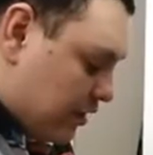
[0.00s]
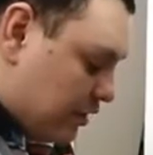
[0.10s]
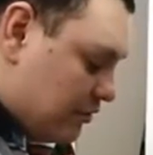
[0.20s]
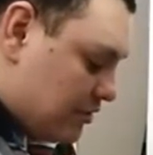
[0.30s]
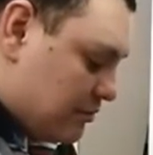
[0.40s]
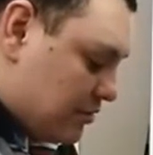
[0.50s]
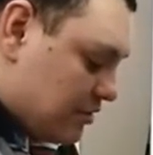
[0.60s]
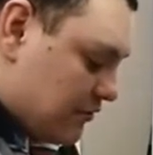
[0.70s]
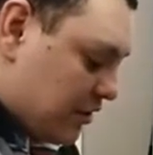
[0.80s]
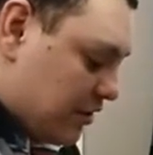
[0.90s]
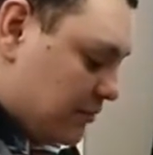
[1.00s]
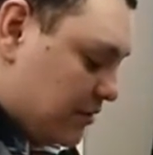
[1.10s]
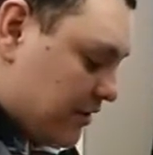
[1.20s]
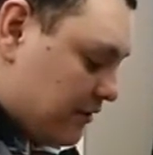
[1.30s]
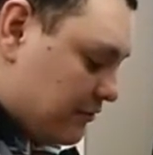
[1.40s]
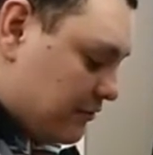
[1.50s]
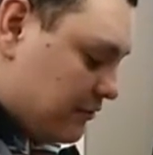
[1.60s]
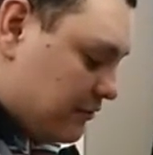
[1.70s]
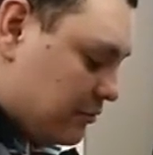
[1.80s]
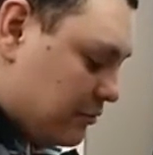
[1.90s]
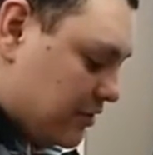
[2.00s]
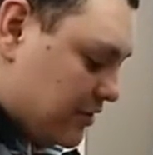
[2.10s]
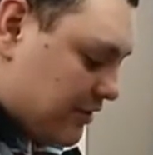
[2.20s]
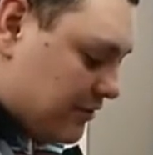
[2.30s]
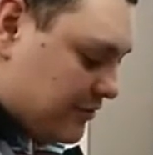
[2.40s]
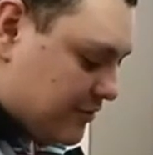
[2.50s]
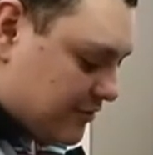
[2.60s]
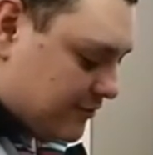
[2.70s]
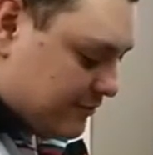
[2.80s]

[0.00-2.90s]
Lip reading: wasn't much of a Cub Scout or a Boy Scout, so